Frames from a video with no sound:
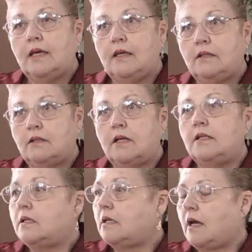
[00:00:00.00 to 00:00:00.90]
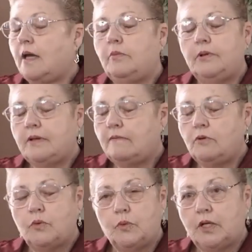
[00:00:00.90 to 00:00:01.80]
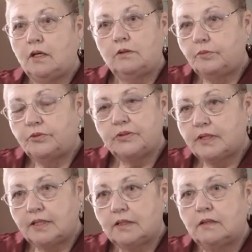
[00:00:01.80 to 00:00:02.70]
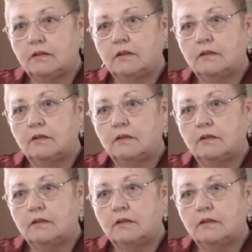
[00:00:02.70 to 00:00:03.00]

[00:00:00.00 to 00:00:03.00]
He said, "I believe you 100%.